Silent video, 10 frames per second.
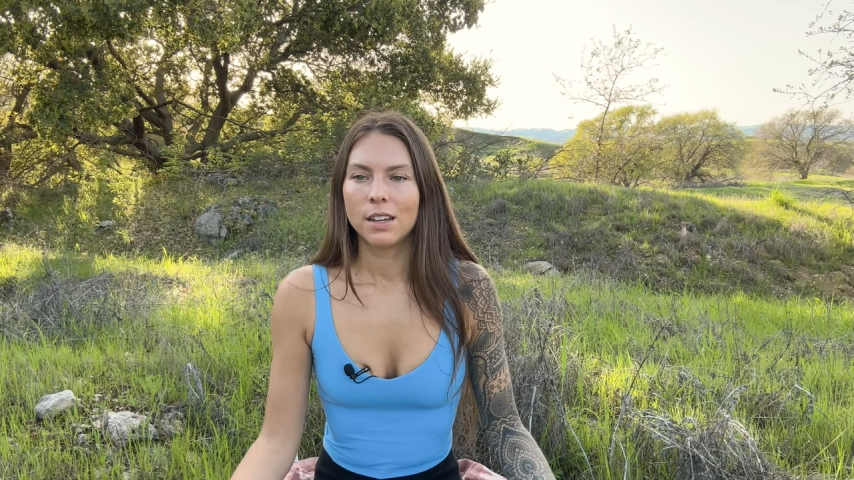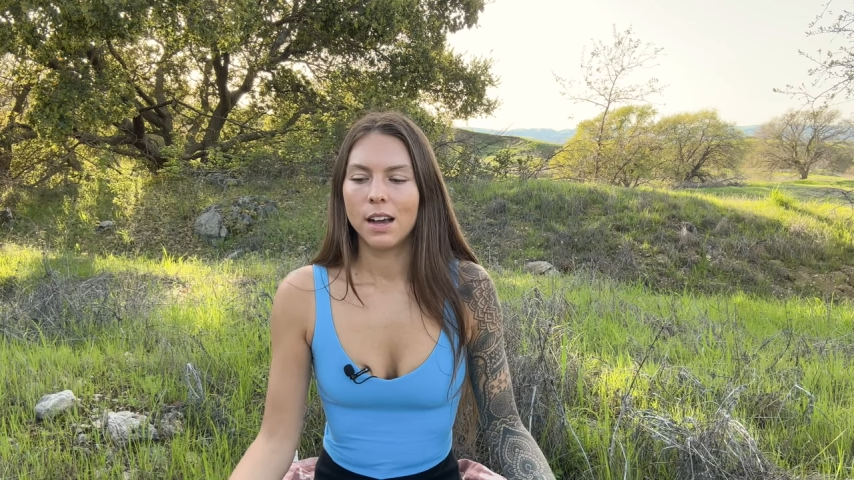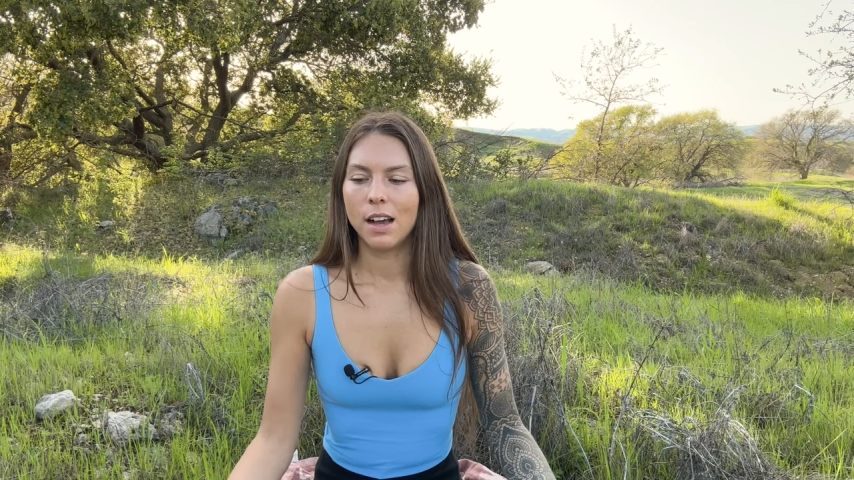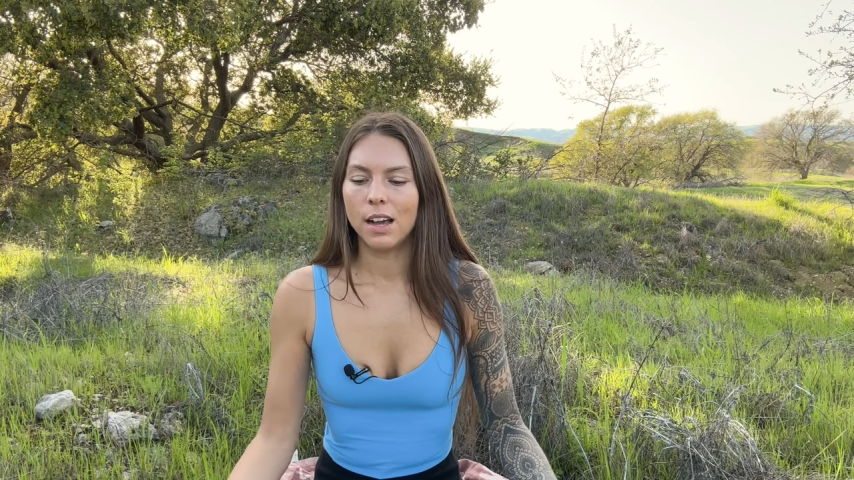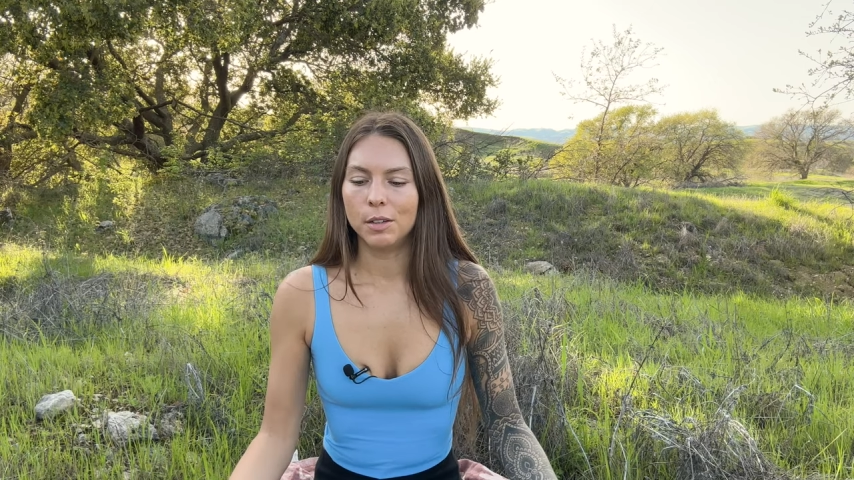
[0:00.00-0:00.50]

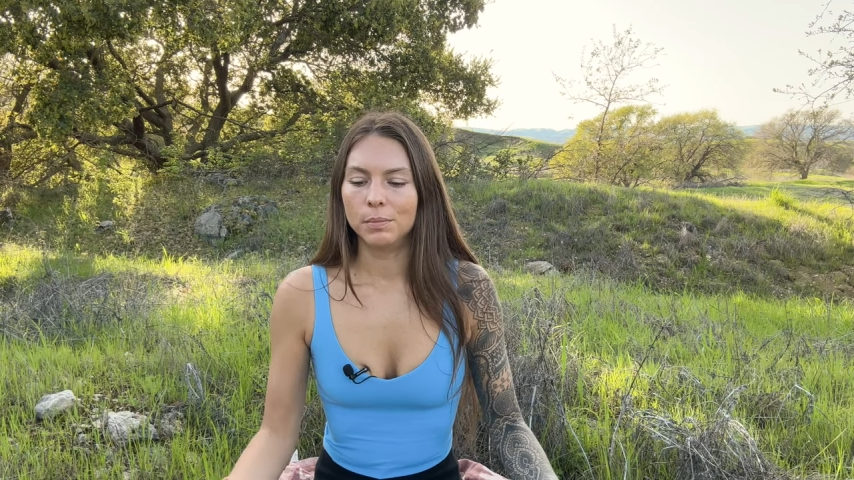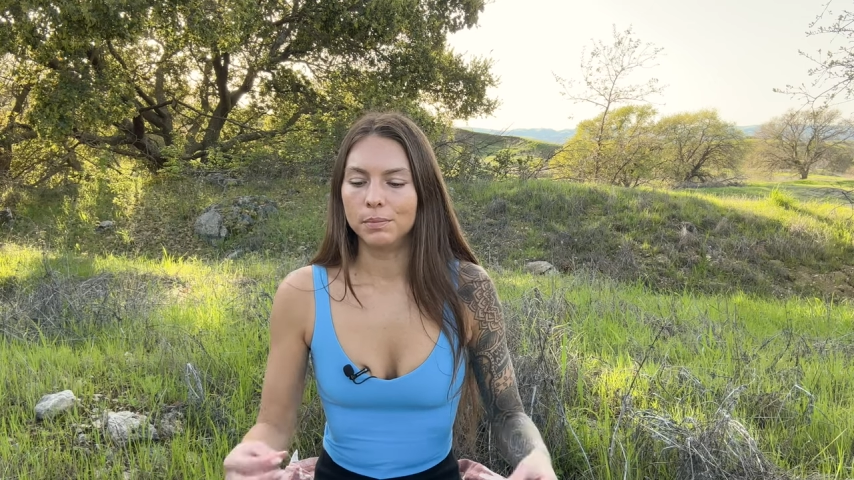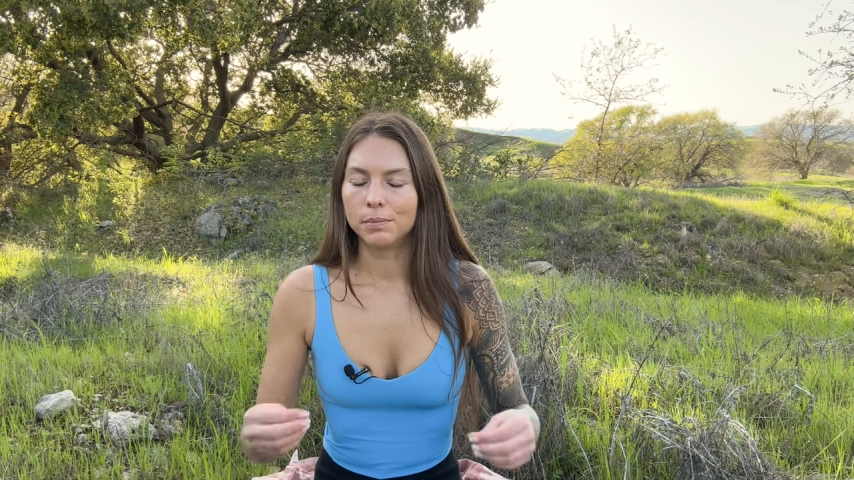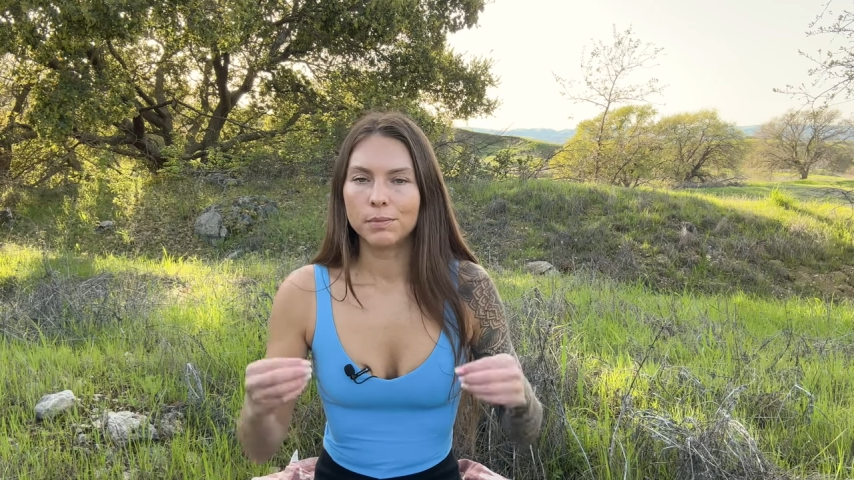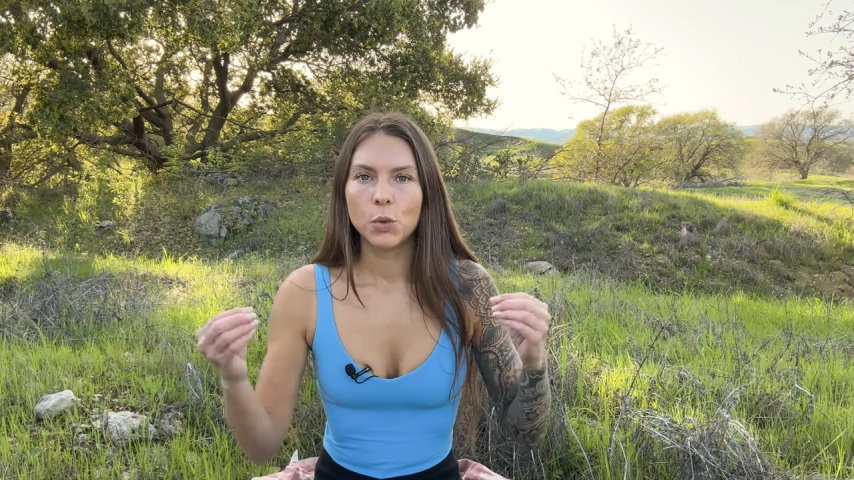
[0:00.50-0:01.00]

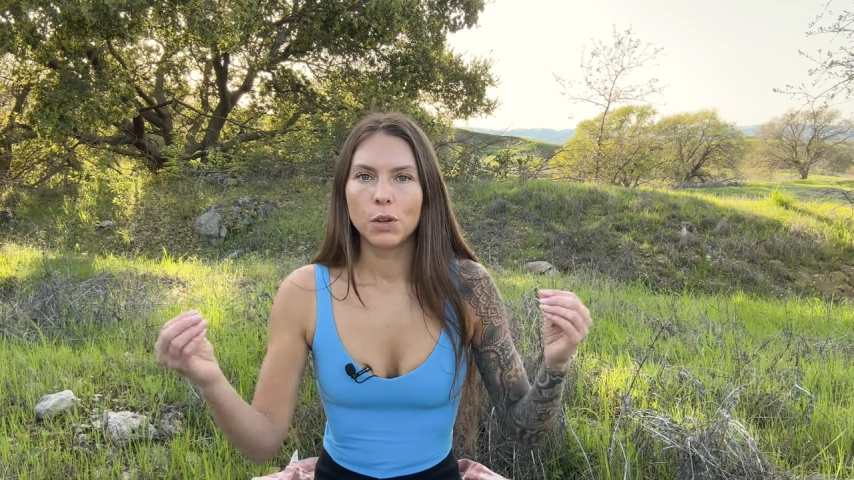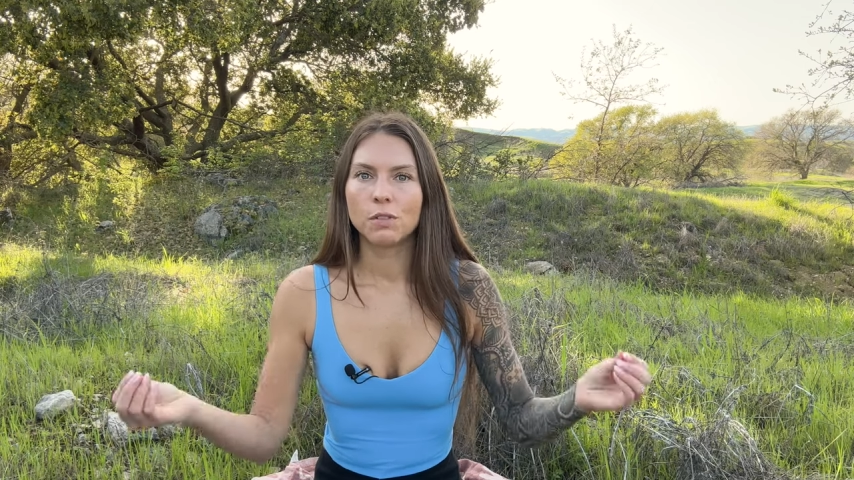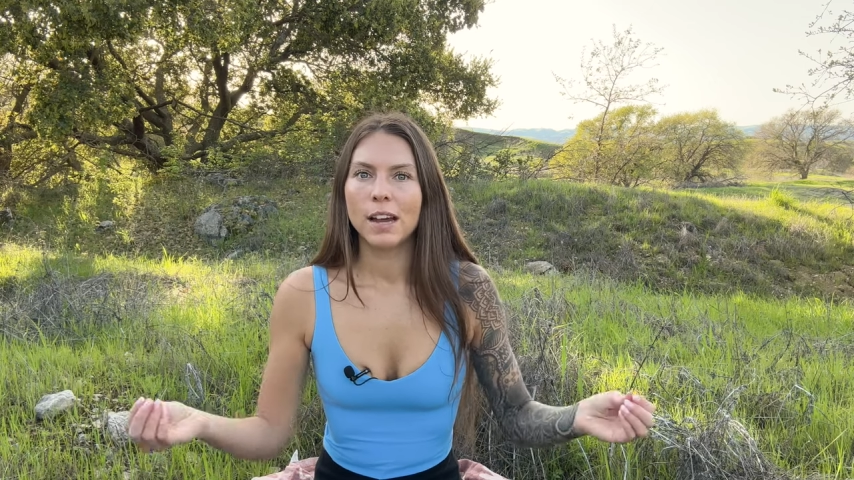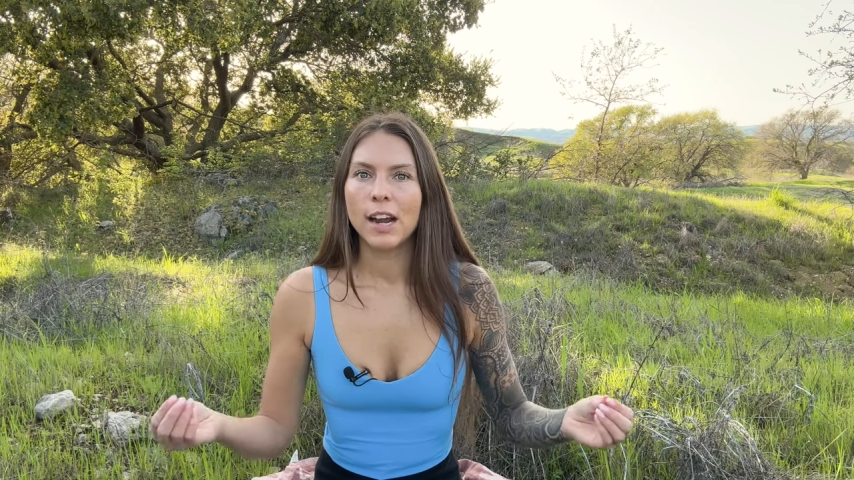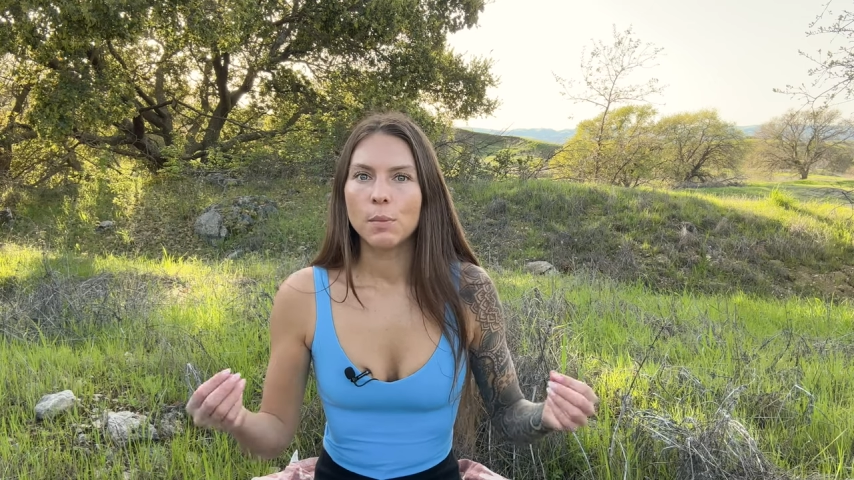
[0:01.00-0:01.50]
um, new
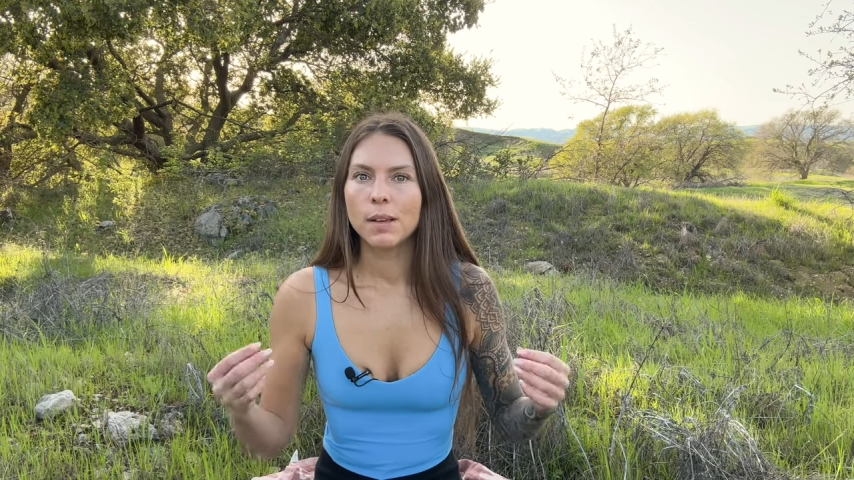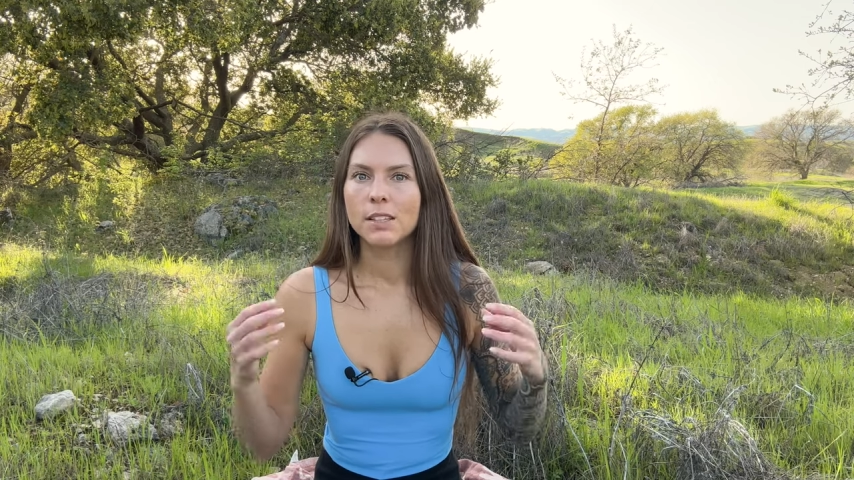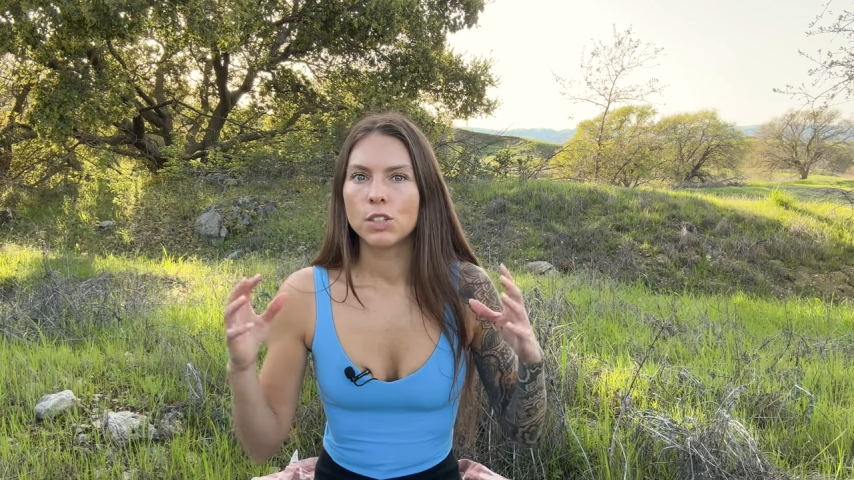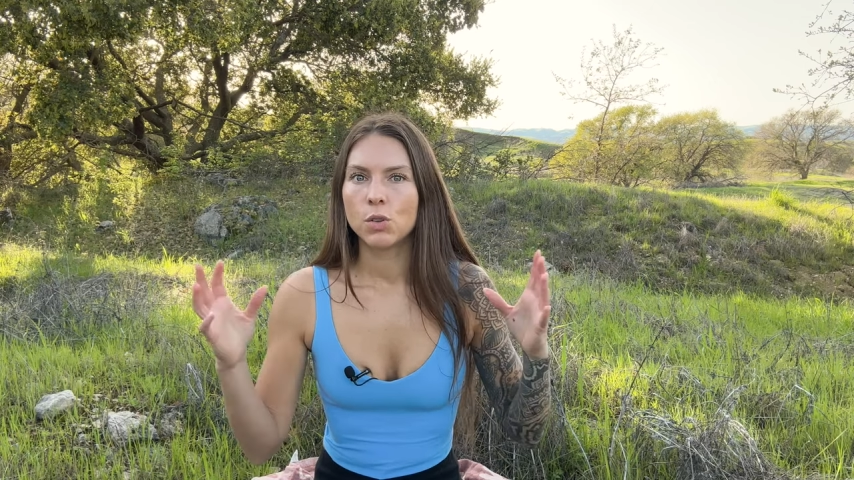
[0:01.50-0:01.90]
environments,